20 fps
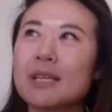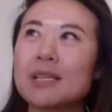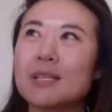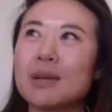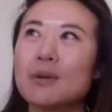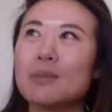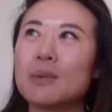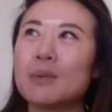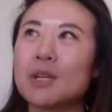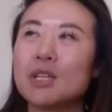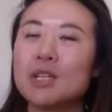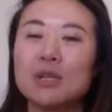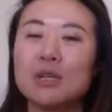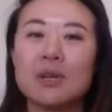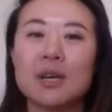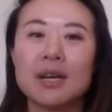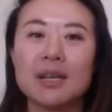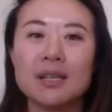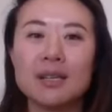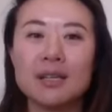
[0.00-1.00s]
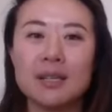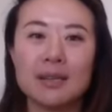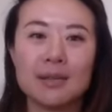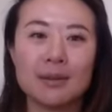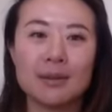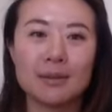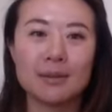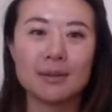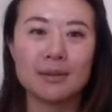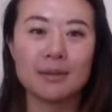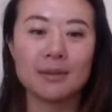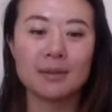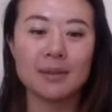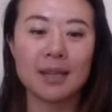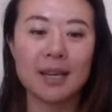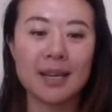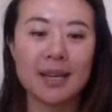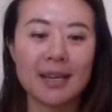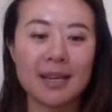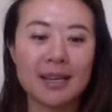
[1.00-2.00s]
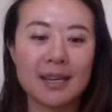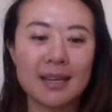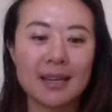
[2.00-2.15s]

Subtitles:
so much you can do like